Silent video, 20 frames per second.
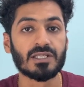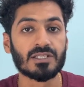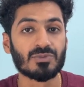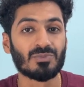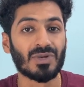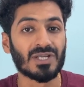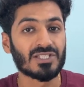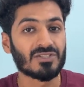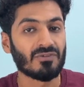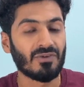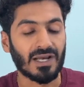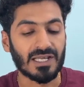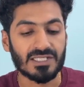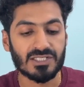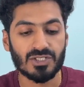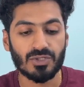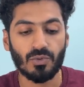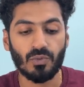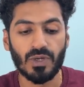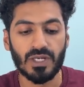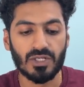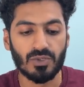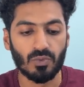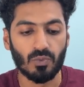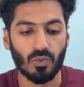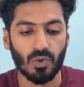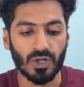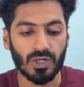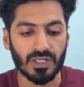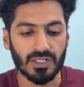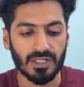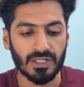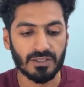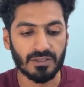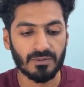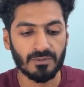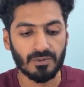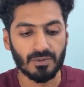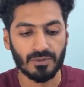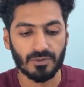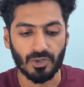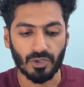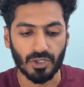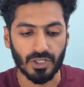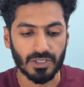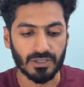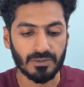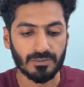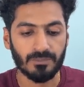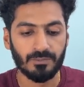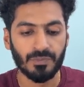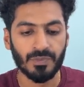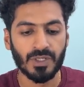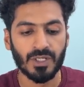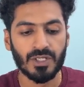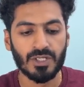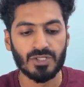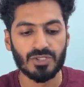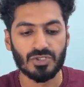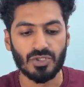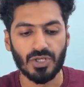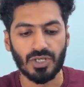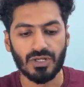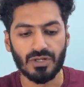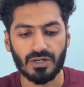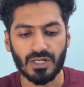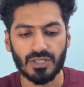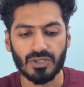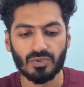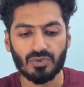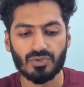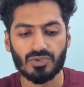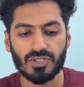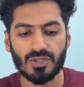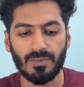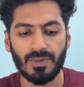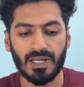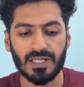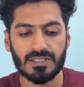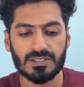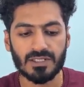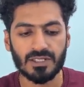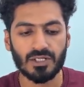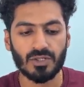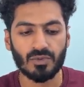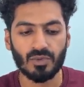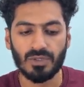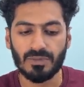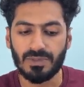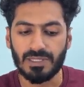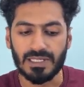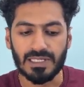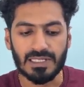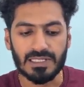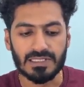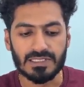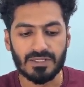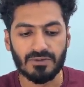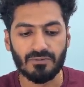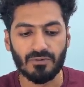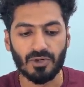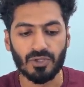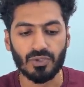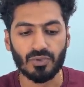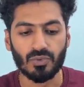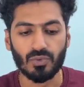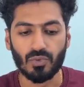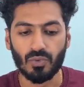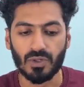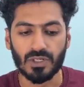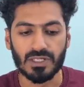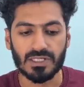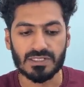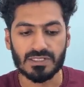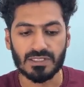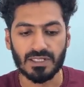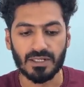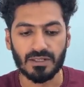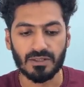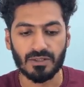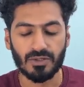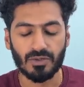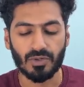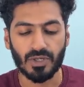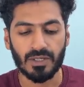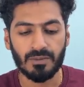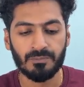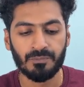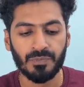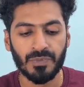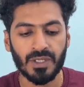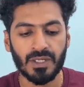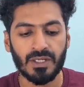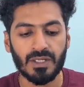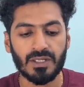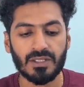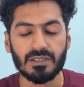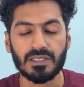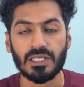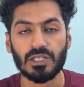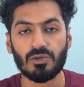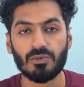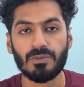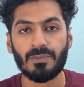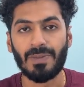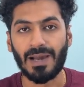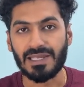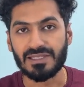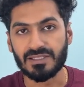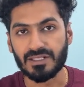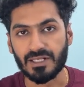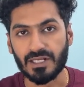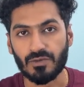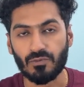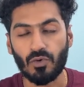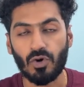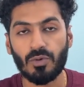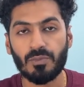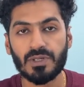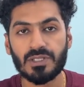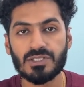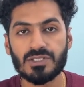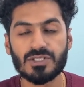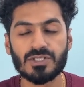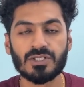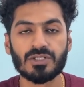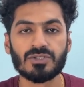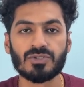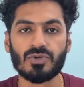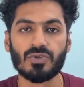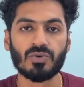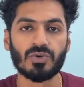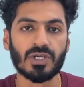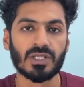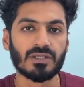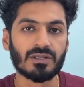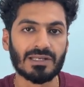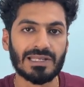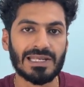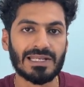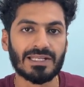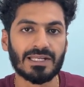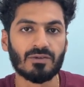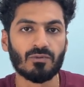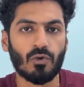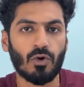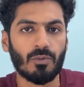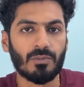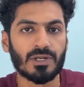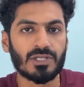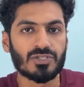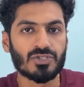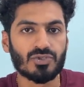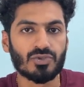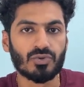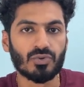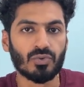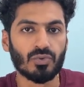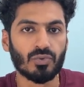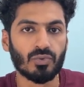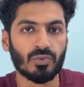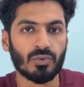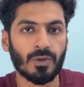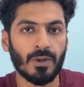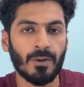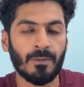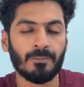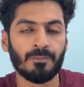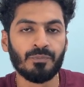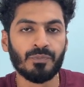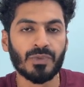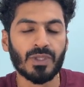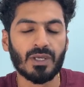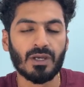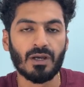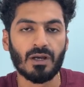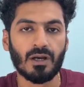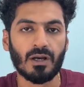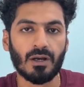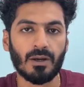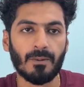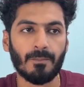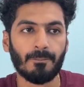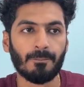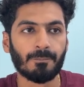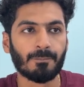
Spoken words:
much faster way to work with it on it. So you can run those commands and it will be easy for you to understand. Okay, there will be Python environments, so you can create environments um,